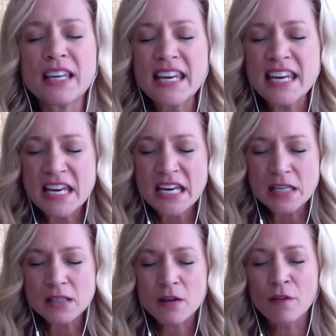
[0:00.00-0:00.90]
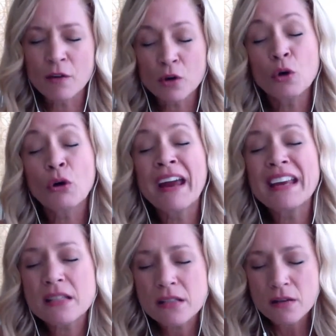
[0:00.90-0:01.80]
easeful,
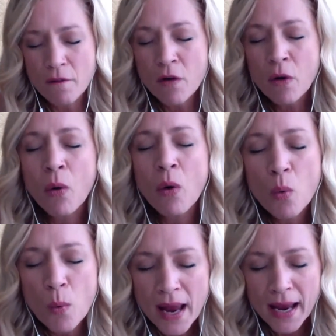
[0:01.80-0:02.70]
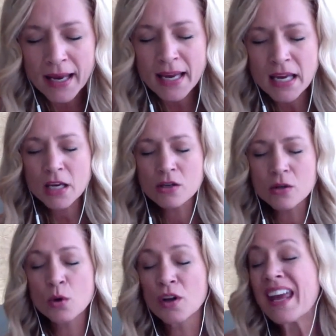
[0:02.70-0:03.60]
graceful way into
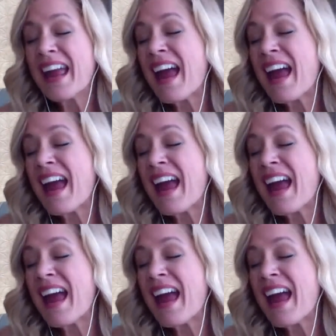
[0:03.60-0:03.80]
the world.